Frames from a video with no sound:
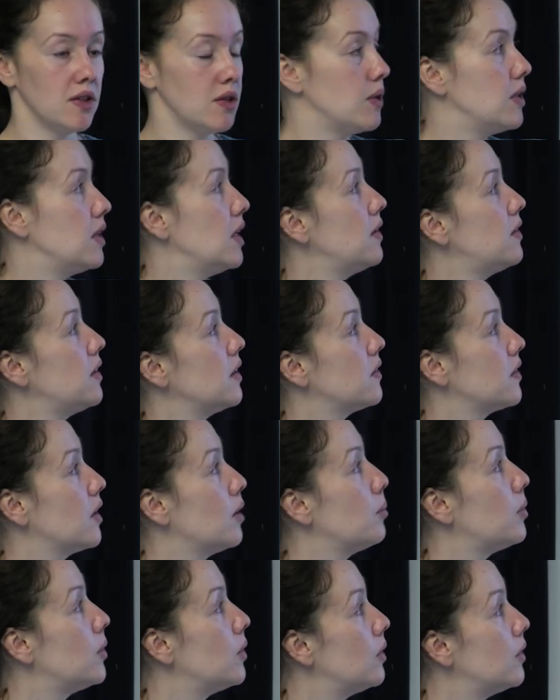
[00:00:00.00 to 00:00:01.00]
So in this
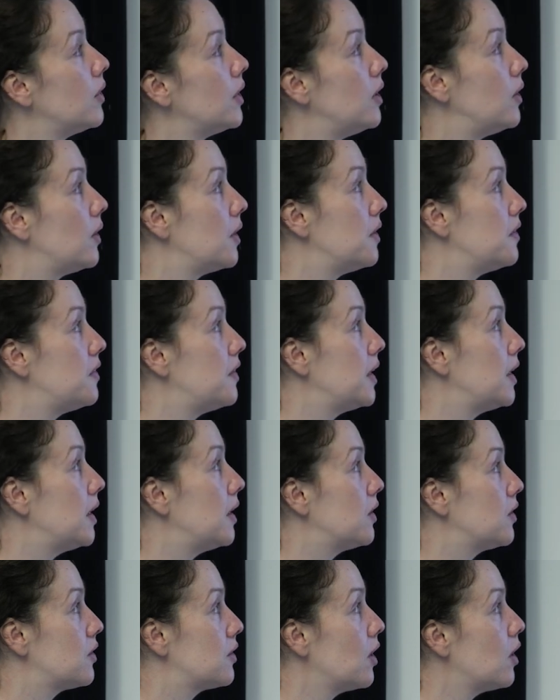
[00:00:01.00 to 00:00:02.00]
example that you can see
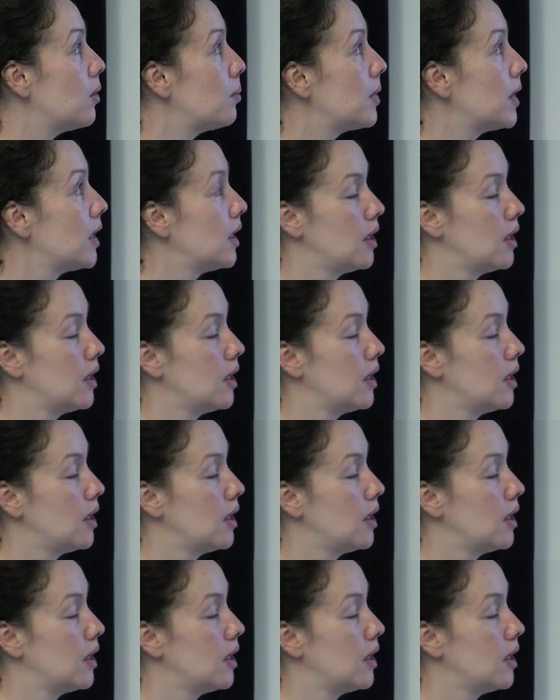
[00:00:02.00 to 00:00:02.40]
at the top,